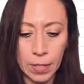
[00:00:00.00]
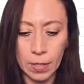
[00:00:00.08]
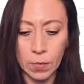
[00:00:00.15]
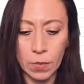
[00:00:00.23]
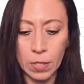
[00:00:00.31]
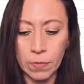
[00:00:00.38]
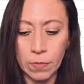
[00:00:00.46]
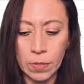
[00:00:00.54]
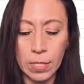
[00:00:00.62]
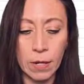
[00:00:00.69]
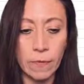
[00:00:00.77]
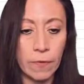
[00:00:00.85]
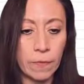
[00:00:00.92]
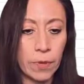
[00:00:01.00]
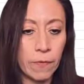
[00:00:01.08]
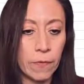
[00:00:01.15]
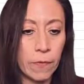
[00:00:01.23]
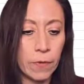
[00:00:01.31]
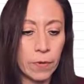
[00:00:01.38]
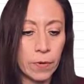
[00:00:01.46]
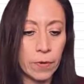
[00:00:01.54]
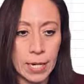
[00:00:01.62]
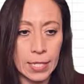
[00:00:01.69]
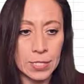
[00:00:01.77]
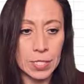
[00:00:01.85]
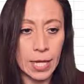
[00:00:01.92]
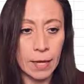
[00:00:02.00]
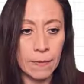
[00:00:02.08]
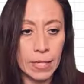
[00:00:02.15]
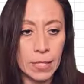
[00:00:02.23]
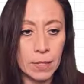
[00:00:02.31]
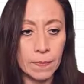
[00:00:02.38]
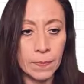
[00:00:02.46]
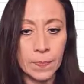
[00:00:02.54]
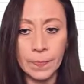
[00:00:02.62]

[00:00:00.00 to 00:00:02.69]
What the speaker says: I want to start from the 4. Let's save it,